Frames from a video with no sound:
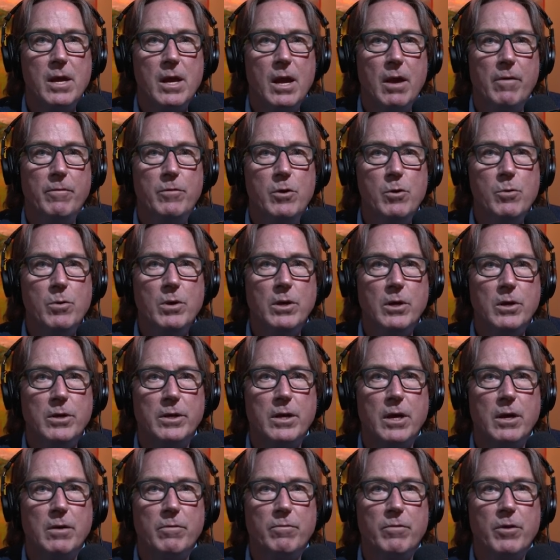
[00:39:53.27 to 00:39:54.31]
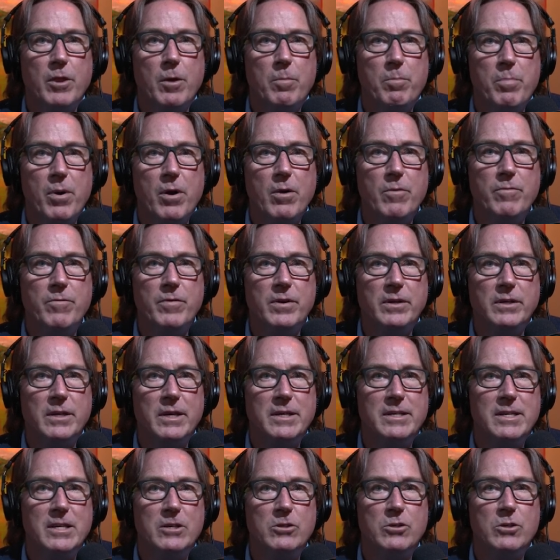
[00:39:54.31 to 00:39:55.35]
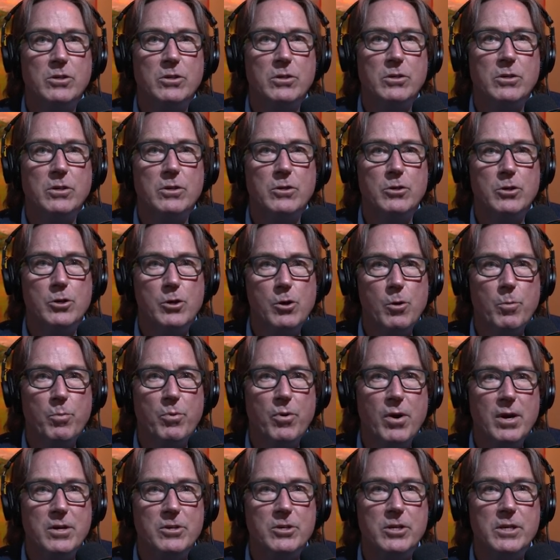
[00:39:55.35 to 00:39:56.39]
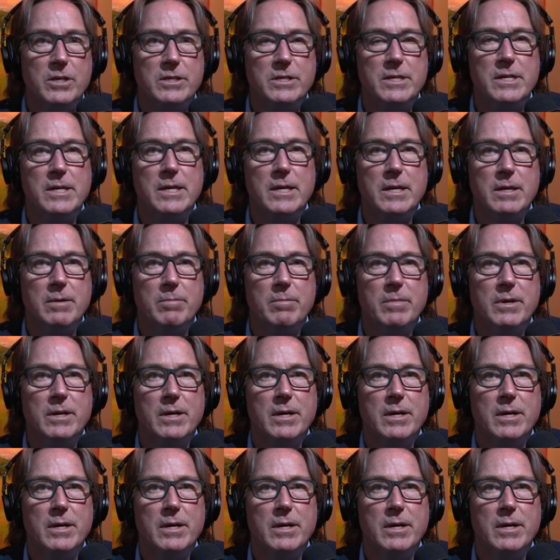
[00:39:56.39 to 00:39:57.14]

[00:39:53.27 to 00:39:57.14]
If you are looking for the perfect addition to your project team,